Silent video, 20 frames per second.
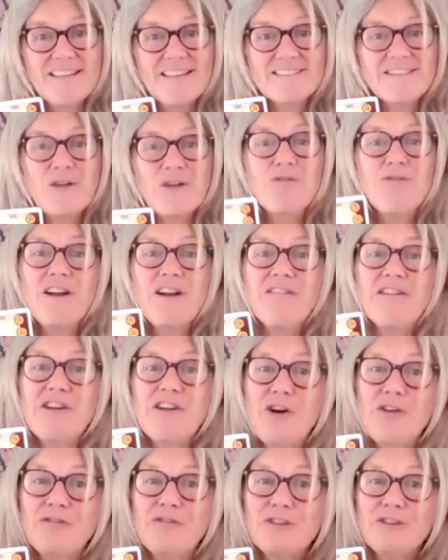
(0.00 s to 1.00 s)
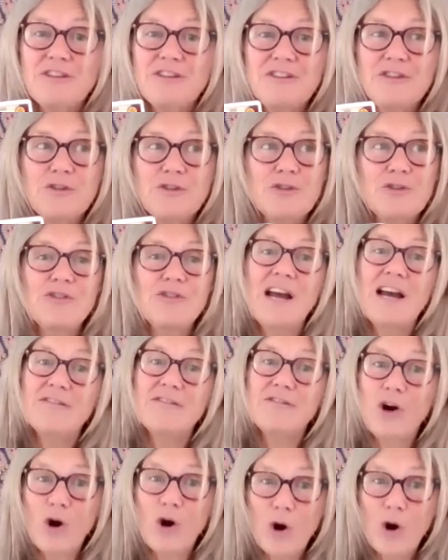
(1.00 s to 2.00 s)
So very often you could
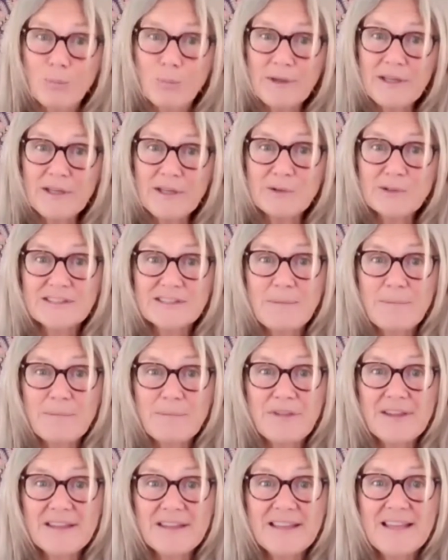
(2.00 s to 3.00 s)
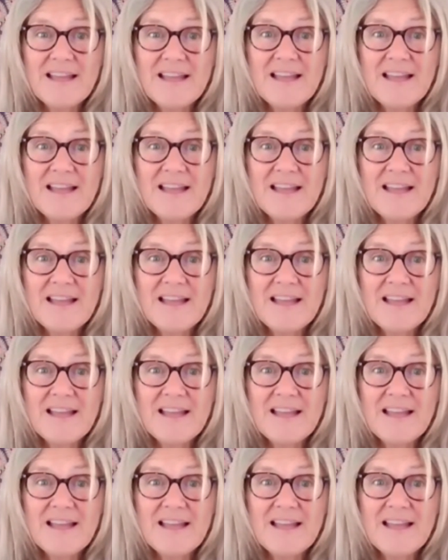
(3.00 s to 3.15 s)
have a hobby or something,